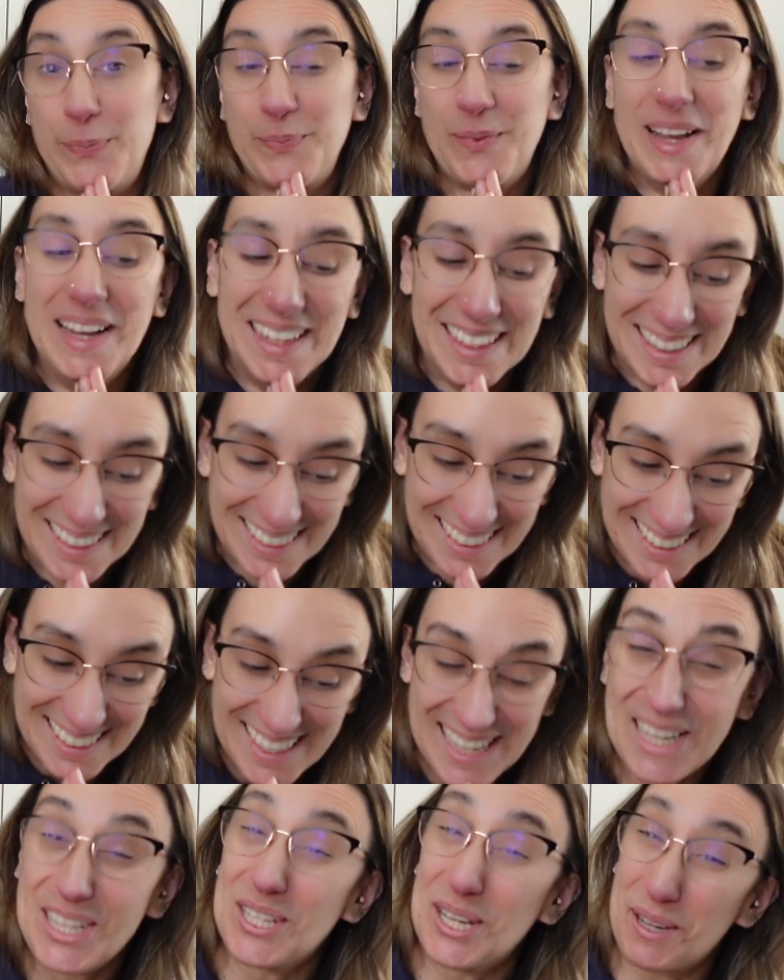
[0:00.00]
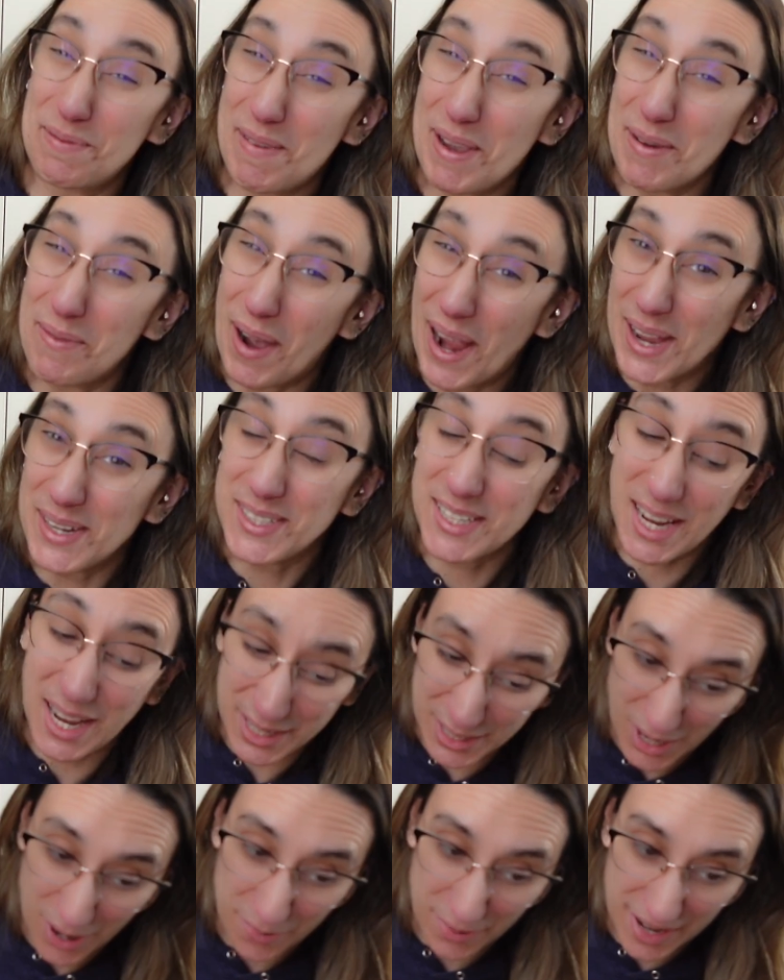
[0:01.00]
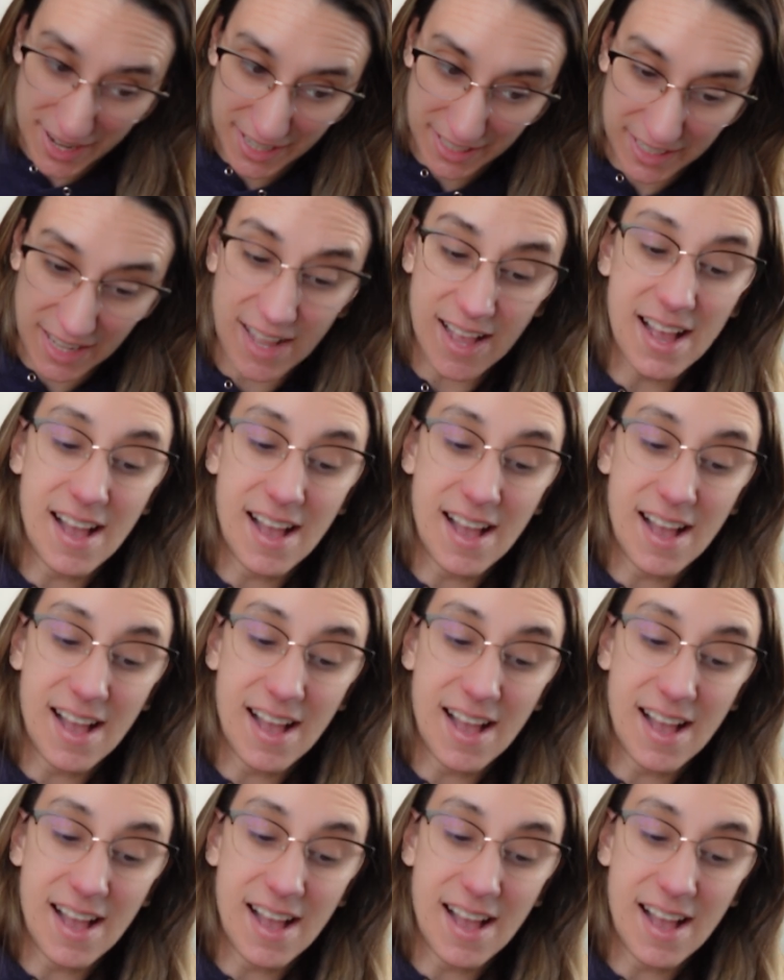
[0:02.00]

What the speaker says: it took me a while to get going.